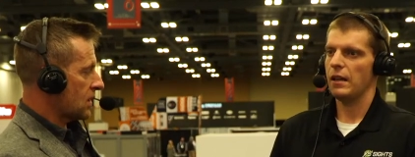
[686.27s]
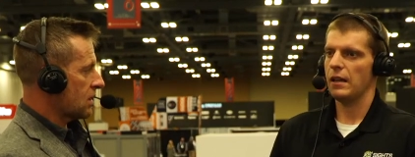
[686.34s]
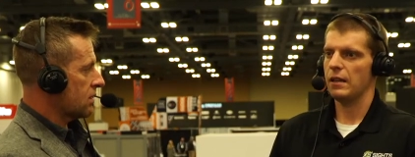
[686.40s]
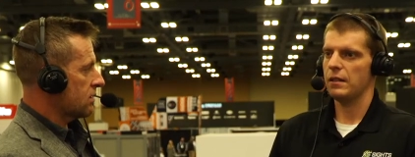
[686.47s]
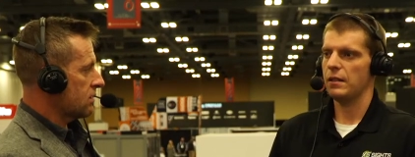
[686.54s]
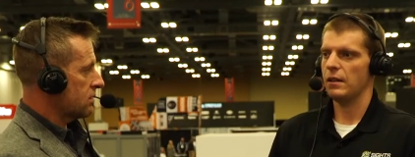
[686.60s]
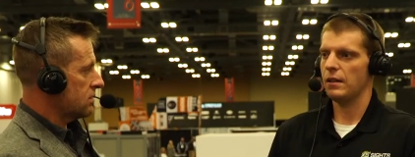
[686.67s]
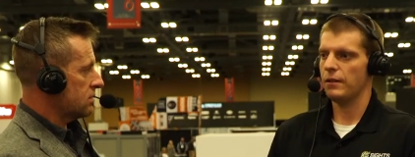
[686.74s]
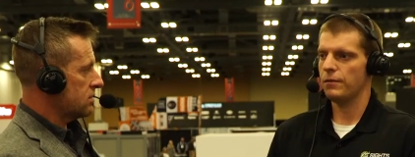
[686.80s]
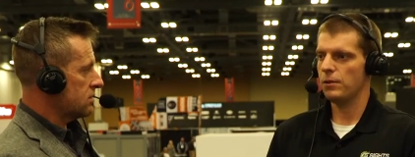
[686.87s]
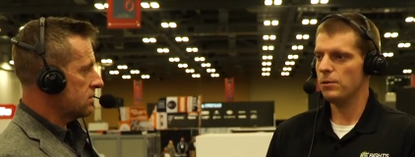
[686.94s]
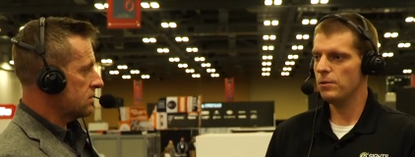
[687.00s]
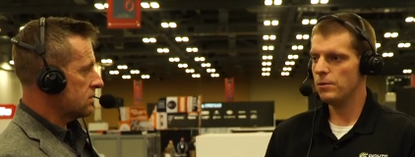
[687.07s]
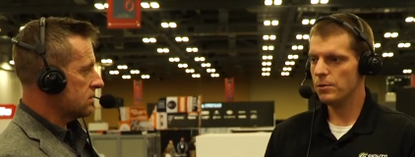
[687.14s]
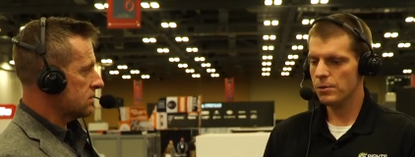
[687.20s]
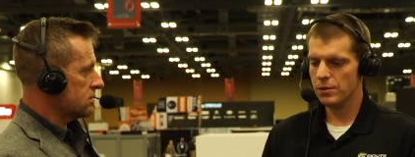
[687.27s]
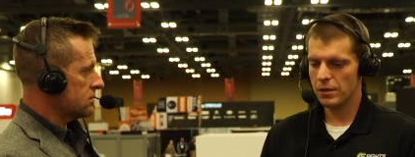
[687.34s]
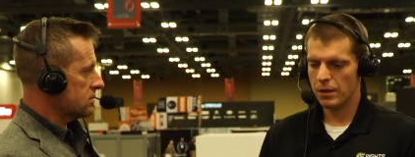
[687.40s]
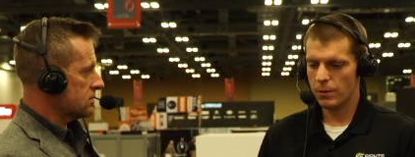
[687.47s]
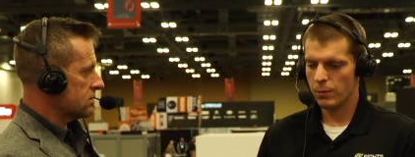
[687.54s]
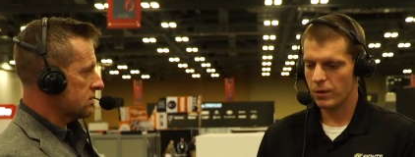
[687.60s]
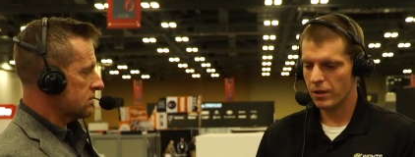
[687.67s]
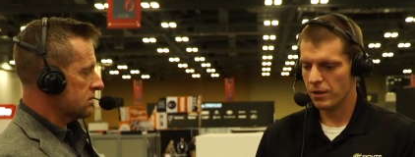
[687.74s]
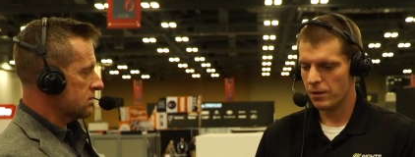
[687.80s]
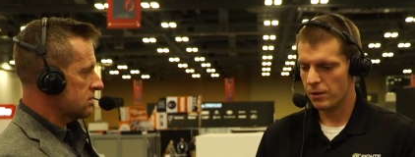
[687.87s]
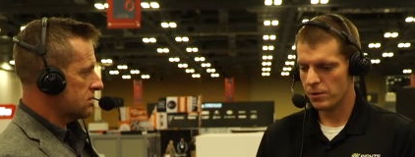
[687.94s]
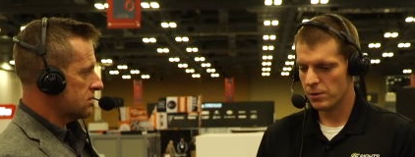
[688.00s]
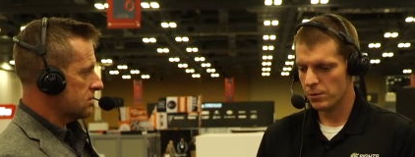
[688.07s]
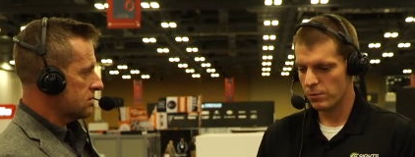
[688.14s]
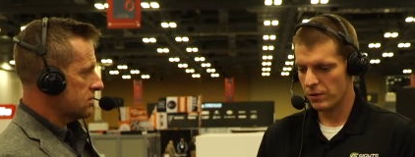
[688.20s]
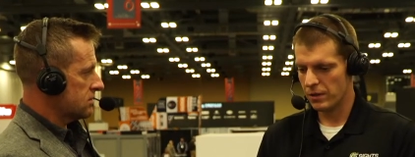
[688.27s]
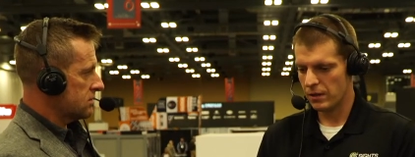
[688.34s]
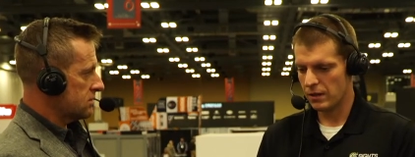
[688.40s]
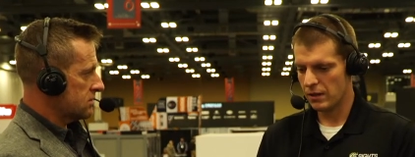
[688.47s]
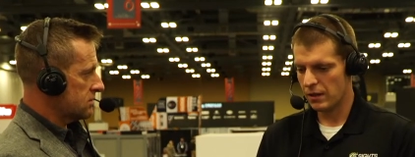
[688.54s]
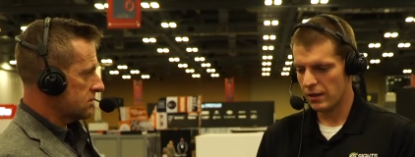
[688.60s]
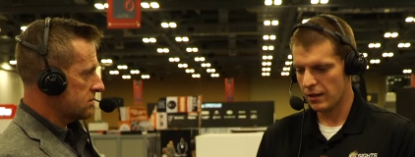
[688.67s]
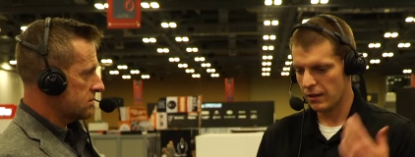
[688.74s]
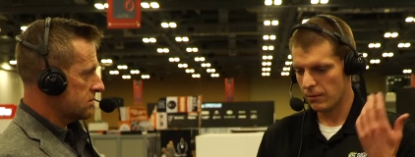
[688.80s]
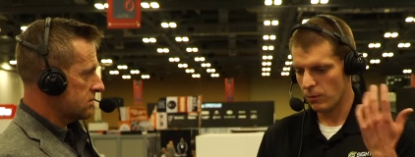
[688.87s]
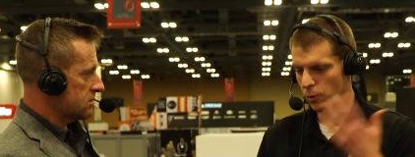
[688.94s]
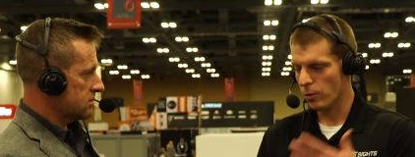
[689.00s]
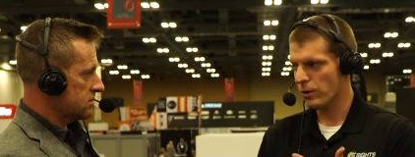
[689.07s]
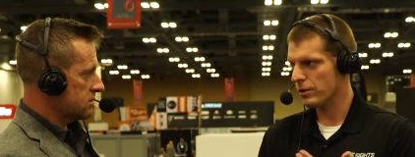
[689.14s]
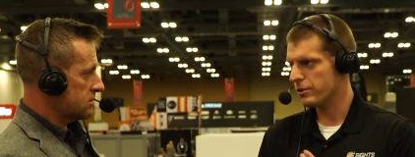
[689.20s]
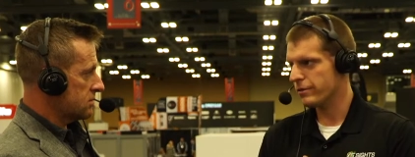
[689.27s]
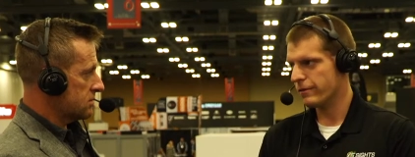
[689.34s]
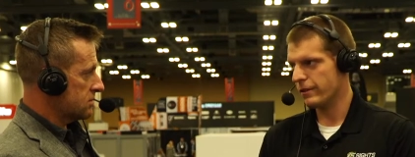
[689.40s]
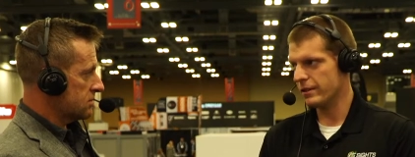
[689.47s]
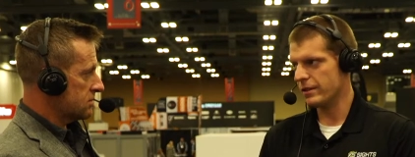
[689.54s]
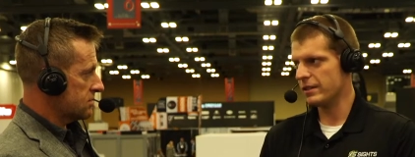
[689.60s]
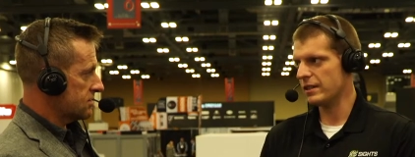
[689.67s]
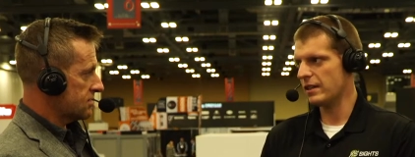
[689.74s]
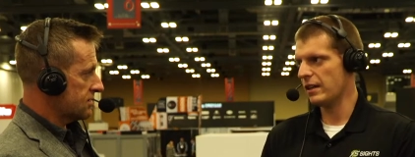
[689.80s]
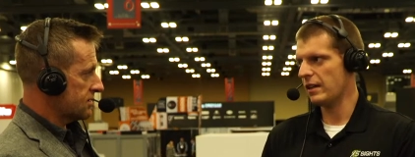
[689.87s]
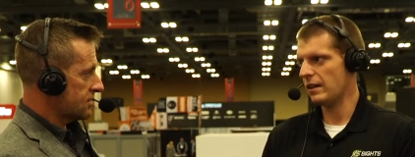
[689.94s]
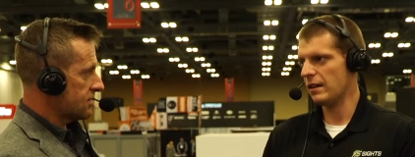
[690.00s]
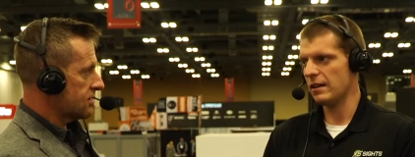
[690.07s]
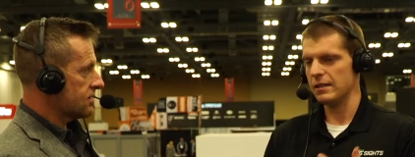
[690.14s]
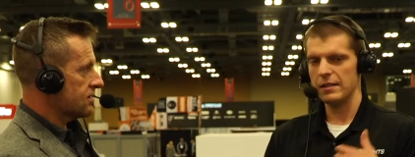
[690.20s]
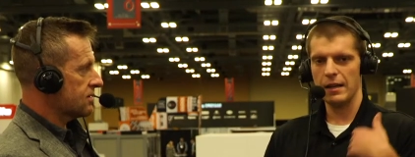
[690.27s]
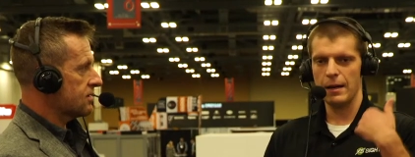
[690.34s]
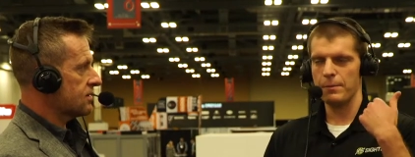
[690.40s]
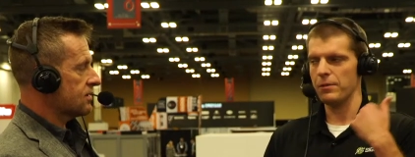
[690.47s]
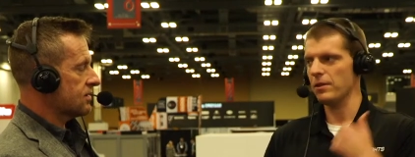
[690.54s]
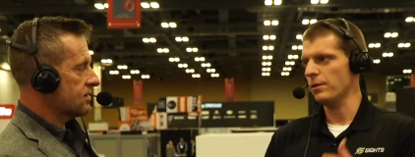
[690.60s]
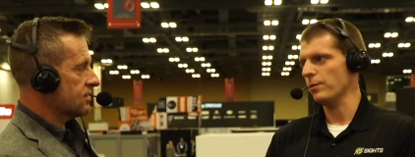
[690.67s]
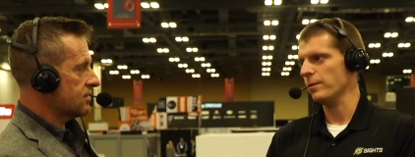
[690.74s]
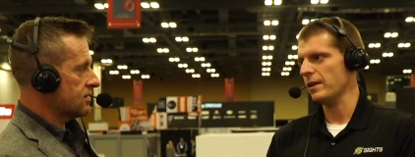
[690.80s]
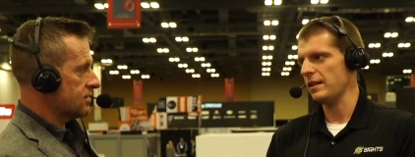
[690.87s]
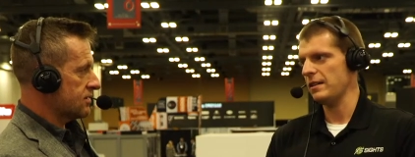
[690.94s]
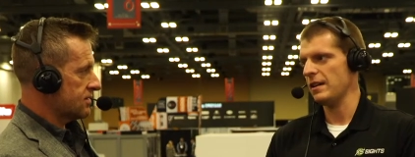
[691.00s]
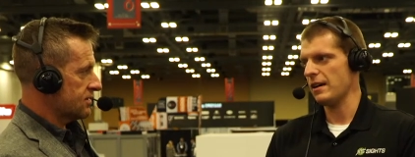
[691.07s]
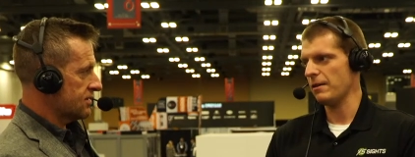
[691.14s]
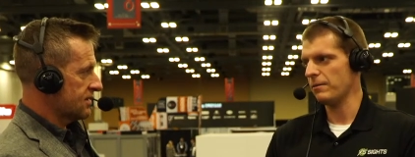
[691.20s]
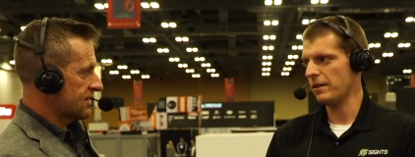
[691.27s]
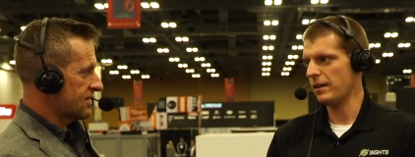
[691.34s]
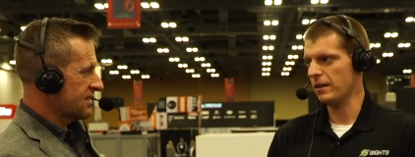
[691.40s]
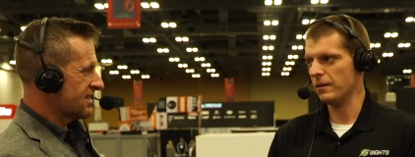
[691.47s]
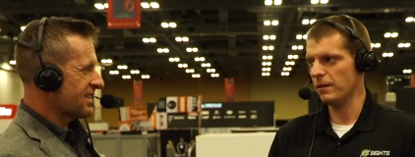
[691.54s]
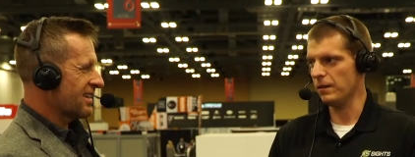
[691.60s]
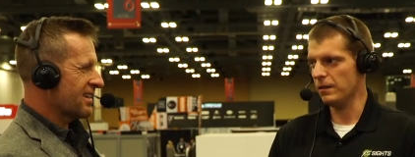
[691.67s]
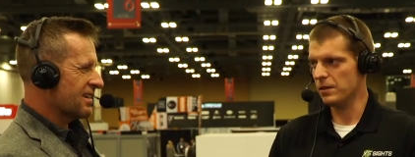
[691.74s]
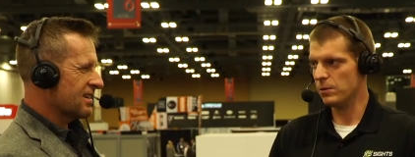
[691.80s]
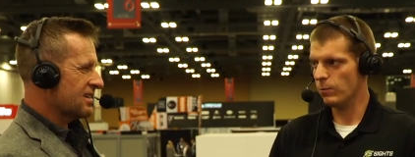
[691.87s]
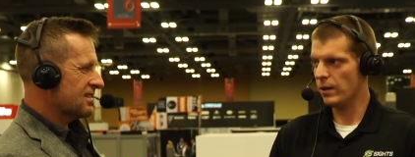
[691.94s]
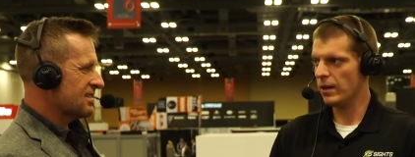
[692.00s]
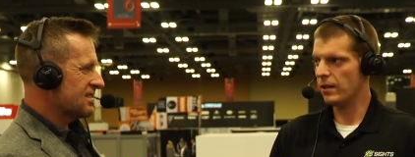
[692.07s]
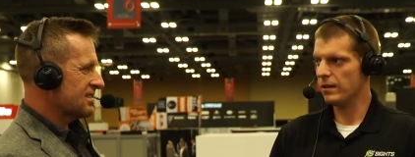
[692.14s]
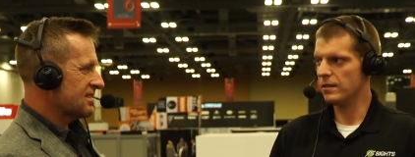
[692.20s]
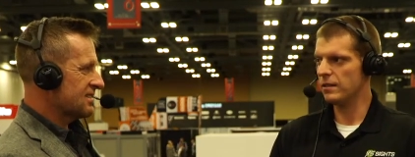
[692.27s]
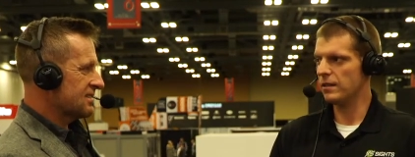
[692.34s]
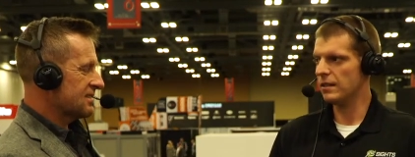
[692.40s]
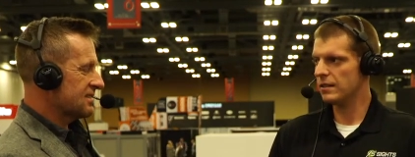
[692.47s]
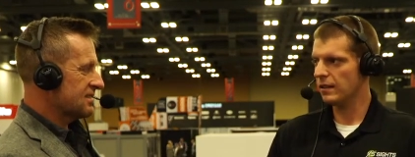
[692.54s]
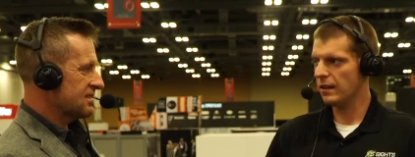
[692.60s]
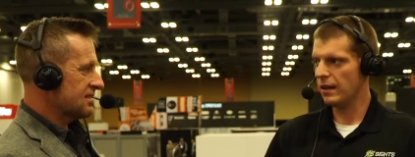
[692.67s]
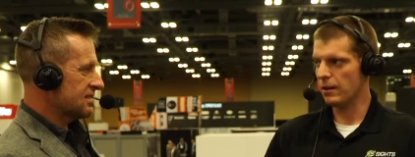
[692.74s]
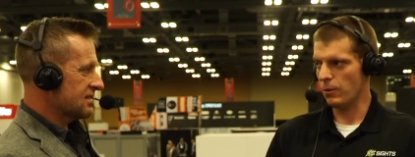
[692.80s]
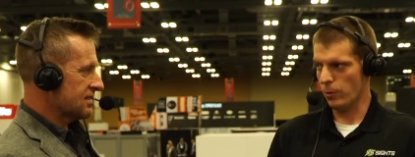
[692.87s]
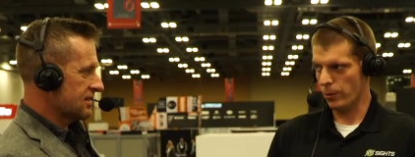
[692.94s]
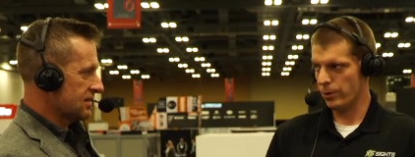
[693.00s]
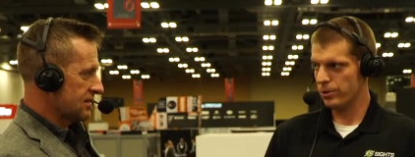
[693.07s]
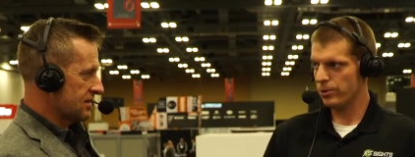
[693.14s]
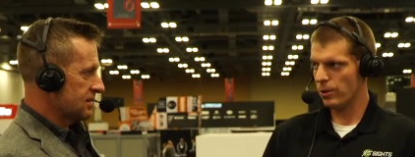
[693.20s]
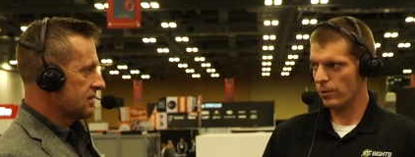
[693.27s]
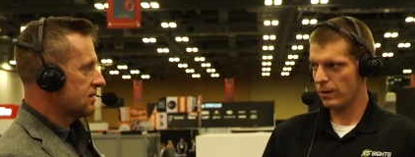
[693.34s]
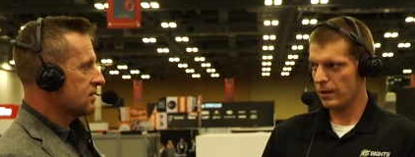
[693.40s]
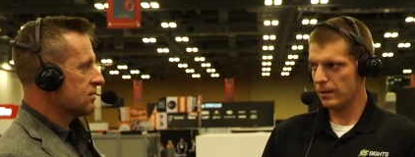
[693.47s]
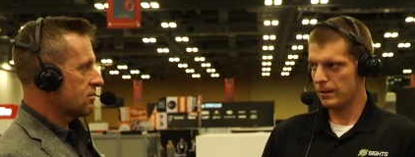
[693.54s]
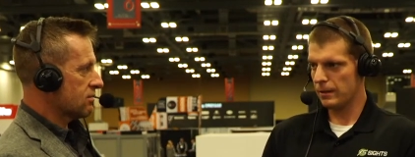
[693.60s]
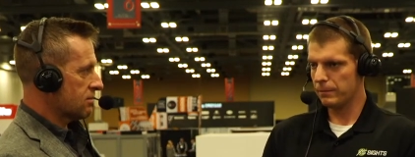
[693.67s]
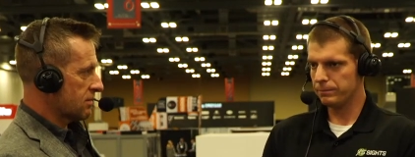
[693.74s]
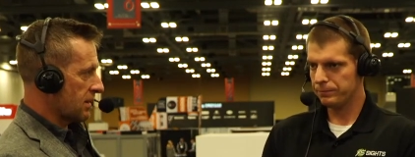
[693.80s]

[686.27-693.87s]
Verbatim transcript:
Speaker 1: And if you use one of those with our orange front sight on top of the red dot reticle as well, it's a lot of orange going on there.